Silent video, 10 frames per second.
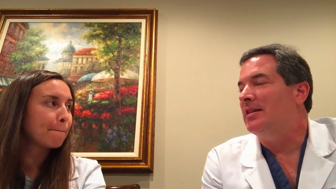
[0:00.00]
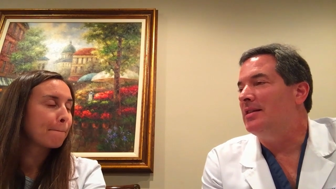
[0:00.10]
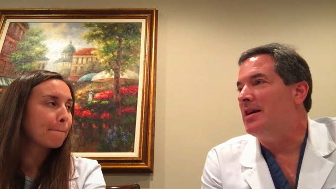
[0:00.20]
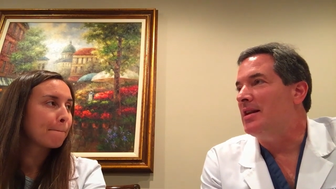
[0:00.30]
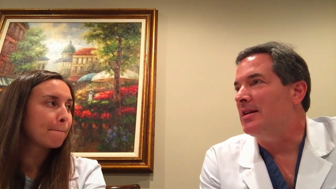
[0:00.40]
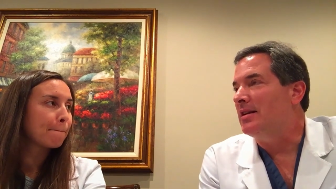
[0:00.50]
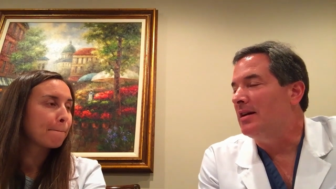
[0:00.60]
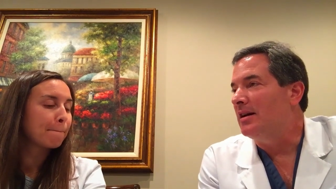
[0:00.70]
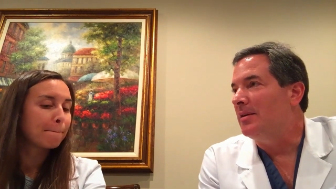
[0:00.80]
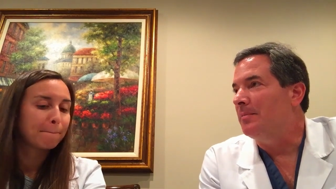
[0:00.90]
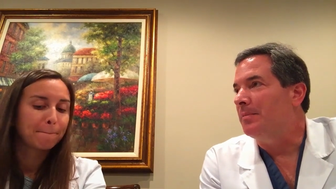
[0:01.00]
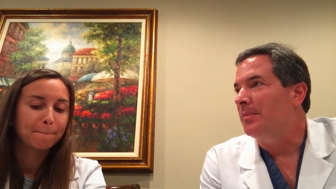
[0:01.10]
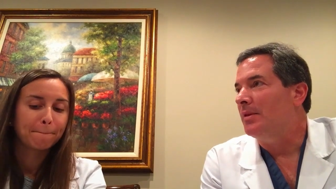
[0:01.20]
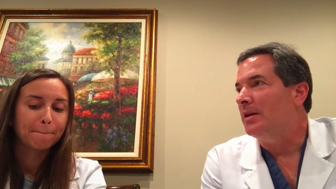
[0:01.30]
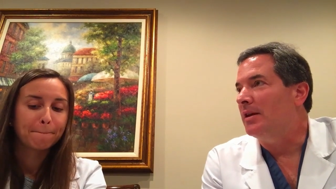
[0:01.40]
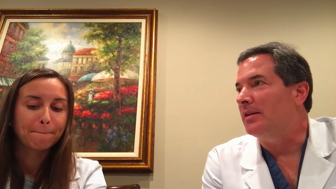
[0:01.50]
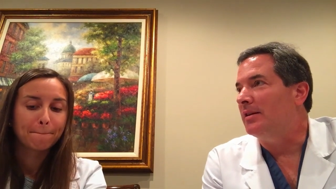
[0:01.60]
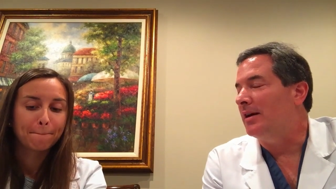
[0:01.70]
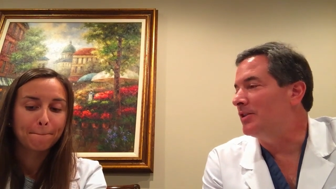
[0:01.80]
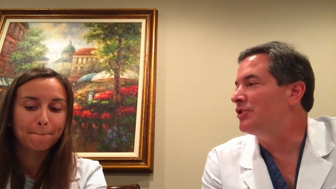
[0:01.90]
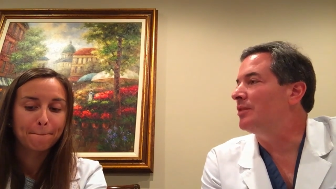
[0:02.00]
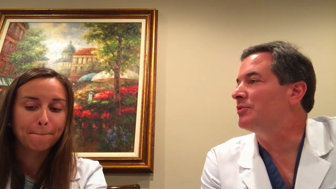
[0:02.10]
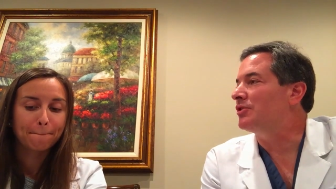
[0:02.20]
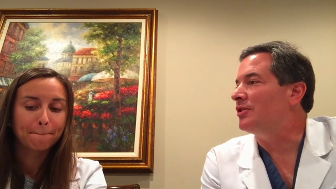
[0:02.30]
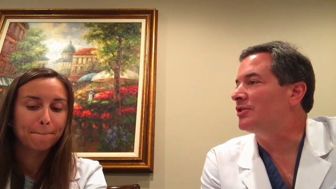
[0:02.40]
Speaker 1: that it kind of jumpstarts the